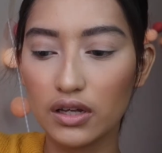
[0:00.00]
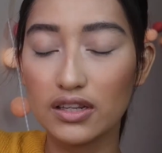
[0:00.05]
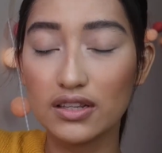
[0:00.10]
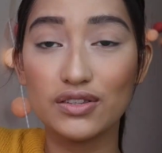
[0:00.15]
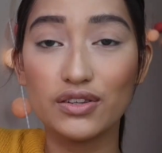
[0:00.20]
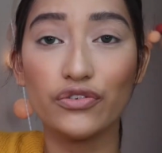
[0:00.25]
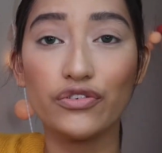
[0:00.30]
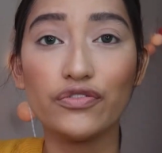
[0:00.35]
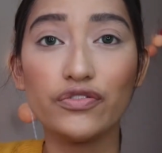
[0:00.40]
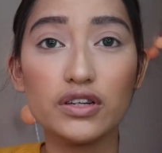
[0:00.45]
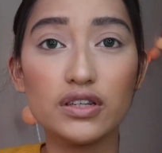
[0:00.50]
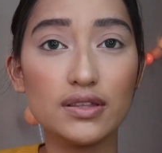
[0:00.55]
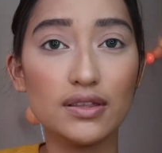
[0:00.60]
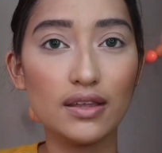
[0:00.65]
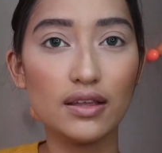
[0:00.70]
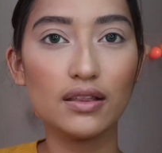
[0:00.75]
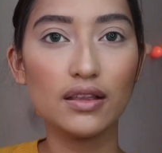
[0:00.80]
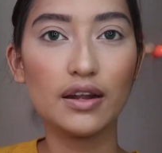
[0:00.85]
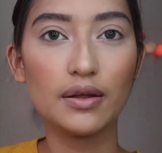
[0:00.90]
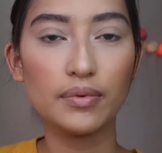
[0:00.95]
Okay, so first
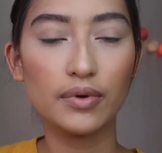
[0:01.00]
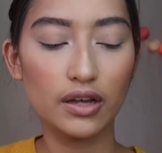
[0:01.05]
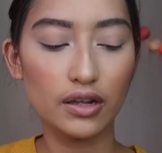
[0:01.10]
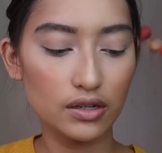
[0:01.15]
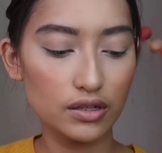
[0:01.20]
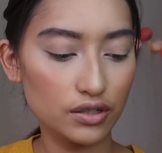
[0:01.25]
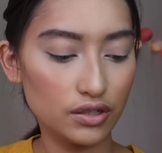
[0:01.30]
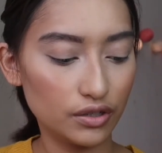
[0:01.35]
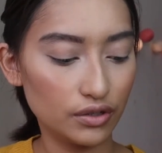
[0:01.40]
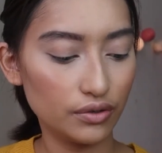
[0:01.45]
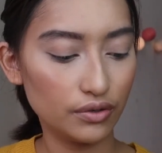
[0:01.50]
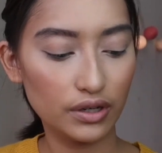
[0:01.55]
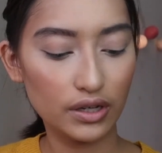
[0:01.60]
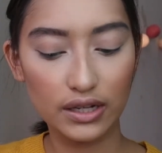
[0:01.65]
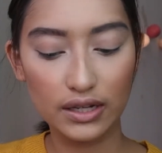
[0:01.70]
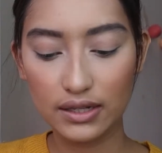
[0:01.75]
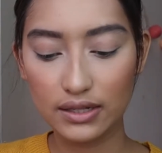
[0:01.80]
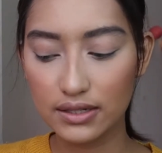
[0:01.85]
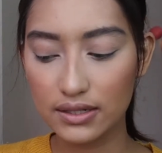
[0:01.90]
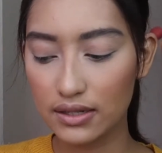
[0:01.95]
thing that I'm going to do
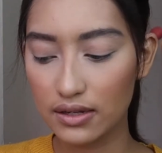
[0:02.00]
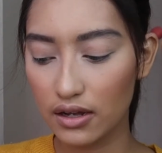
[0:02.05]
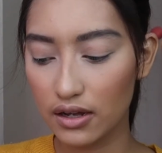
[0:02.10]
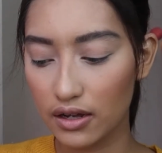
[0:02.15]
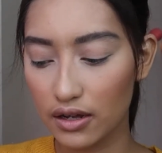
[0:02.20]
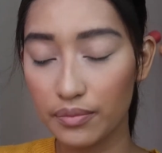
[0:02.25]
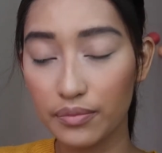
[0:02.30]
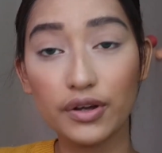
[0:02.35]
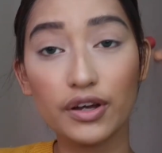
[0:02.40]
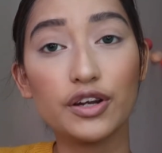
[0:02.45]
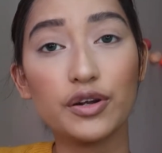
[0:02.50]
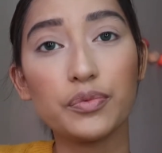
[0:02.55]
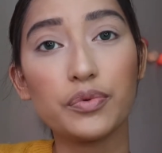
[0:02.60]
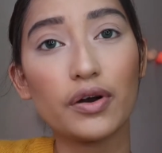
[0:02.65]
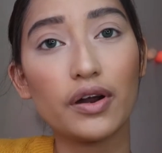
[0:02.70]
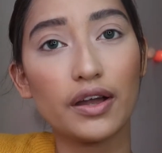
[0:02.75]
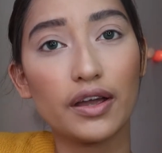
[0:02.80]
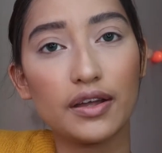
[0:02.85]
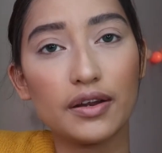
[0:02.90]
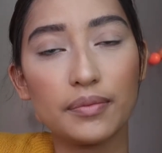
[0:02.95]
is I'm going to
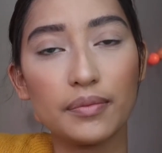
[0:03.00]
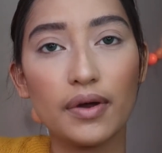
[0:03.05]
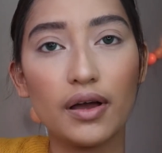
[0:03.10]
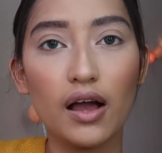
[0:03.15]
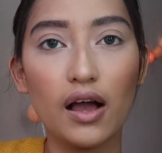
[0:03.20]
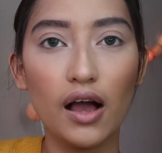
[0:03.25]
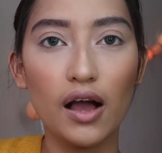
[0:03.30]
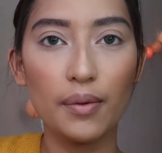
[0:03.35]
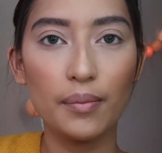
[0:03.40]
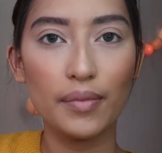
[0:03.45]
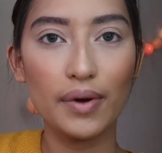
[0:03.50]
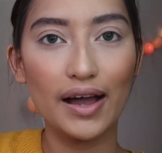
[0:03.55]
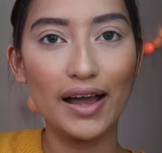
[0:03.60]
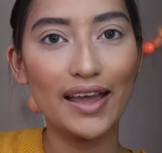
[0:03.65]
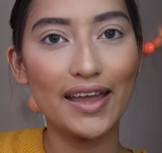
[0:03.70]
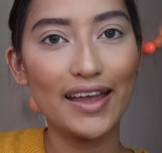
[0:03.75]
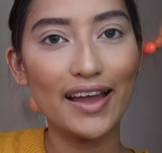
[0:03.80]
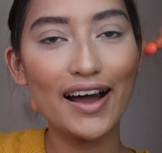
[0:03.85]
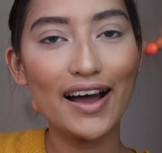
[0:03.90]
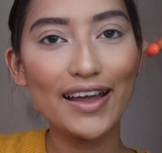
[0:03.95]
prime
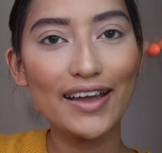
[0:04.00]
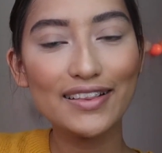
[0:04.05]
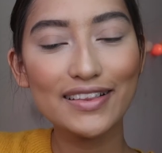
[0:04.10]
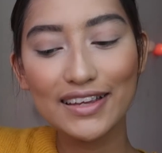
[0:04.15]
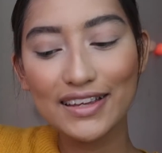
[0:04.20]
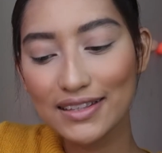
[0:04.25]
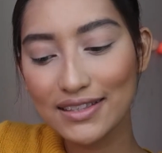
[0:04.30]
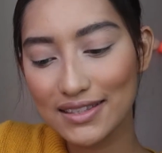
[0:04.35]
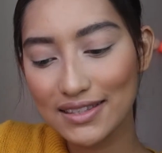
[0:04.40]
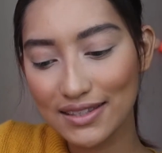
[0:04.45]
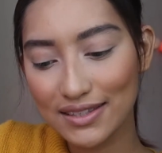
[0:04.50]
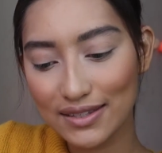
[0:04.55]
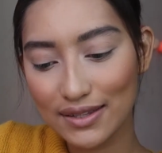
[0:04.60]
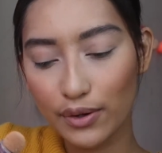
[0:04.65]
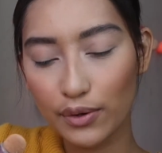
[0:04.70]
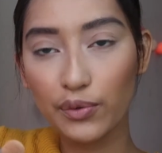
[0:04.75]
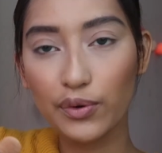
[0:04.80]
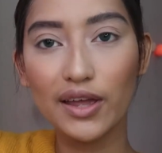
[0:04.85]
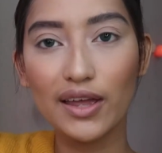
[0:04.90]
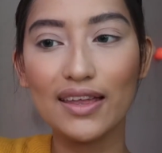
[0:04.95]
my eyelids
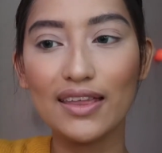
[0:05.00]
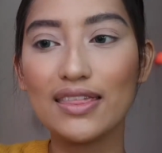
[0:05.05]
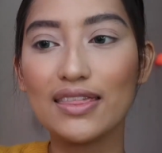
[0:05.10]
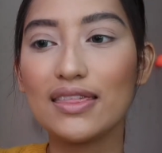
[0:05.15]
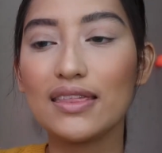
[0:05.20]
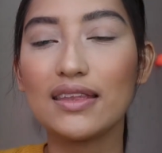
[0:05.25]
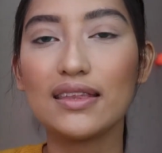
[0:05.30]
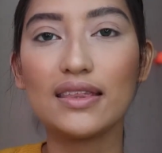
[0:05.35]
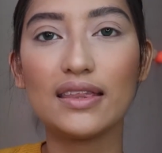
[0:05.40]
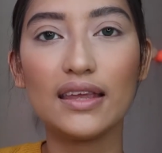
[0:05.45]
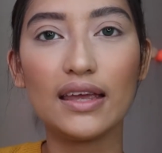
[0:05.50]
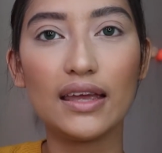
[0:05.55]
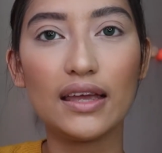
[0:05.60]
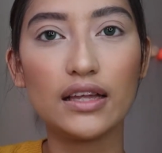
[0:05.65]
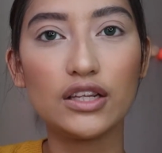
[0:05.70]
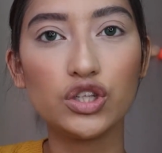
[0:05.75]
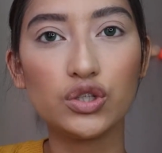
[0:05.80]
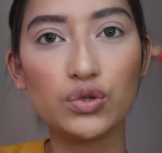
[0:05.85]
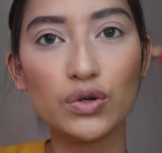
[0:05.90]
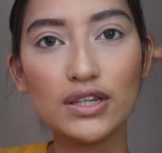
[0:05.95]
with
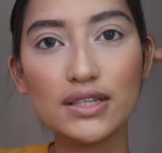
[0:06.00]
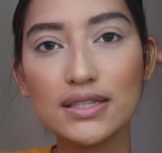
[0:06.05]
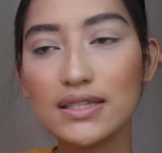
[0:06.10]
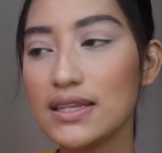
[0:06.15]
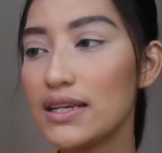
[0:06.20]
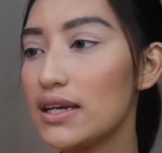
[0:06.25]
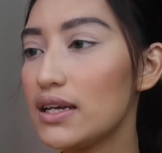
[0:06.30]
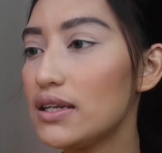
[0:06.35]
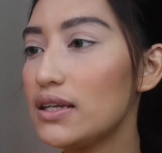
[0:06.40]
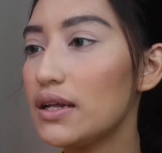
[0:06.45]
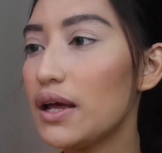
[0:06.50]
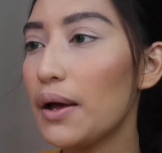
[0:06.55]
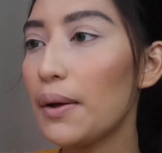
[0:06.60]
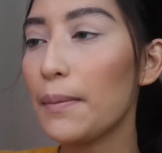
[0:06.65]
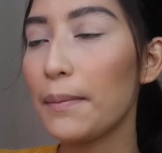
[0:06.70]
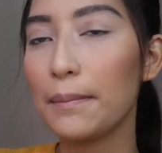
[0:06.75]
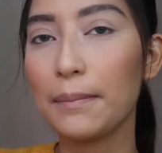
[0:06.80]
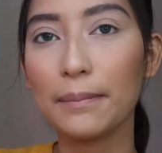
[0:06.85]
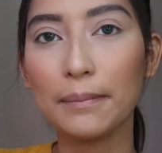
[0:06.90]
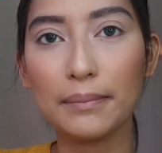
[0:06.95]
the trusted
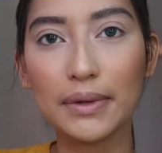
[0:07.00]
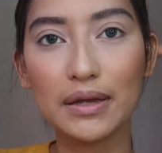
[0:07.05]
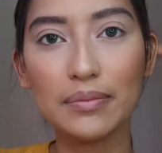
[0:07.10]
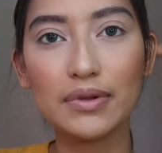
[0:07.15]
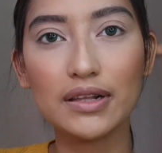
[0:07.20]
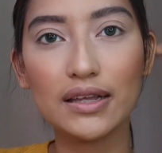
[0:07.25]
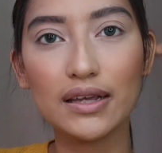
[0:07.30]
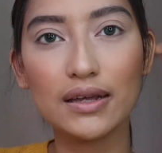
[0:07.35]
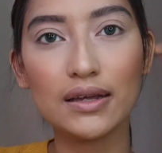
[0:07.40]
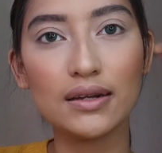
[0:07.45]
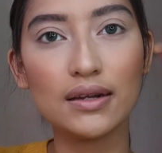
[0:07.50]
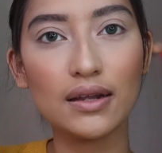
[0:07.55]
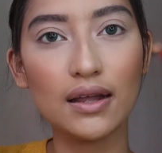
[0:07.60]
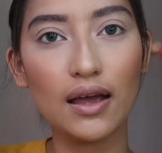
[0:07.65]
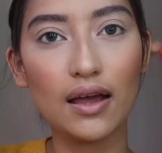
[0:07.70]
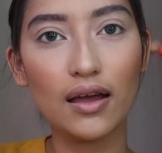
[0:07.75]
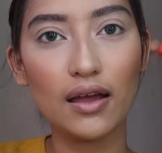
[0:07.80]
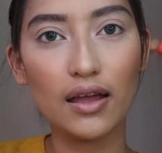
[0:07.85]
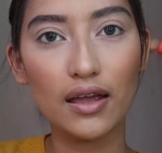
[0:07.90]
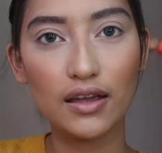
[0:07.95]
Maybelline
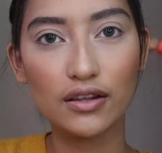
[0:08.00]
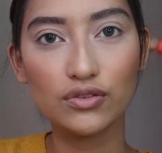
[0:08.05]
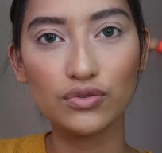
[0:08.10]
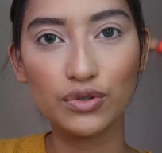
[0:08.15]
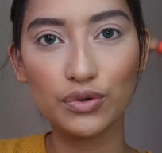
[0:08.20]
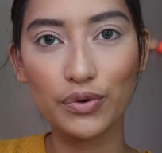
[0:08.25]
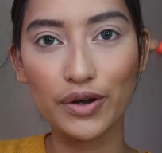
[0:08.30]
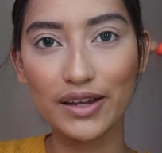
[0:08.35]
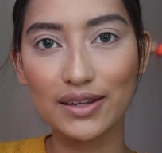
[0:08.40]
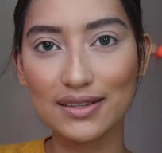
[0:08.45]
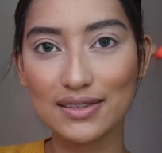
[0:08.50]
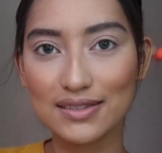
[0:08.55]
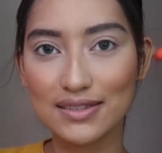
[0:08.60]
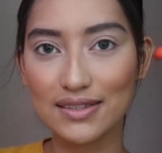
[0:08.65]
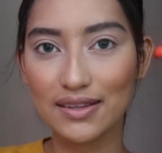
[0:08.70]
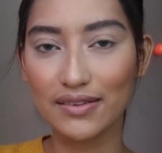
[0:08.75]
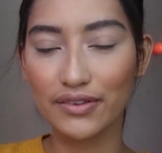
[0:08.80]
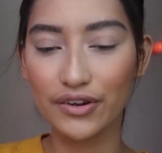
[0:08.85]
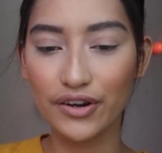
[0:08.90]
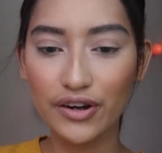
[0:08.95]
Age Rewind
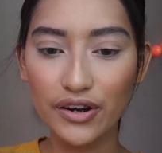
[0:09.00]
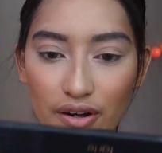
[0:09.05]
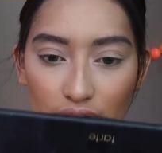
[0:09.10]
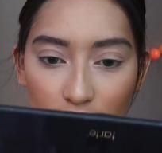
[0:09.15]
Concealer.